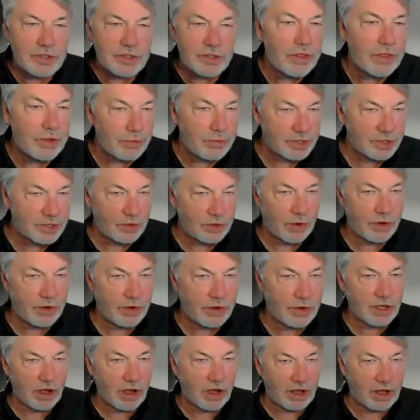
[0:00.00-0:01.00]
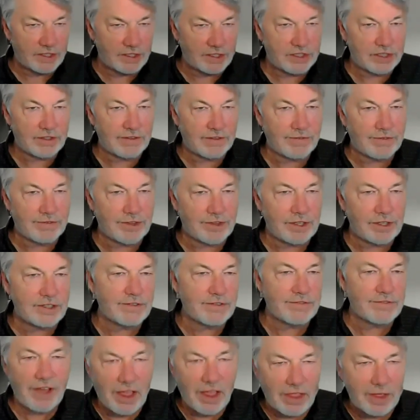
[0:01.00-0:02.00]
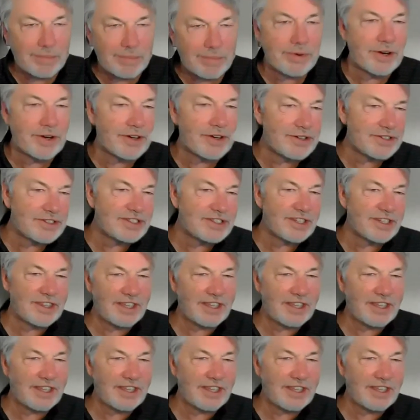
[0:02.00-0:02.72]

all the resource costs of the developers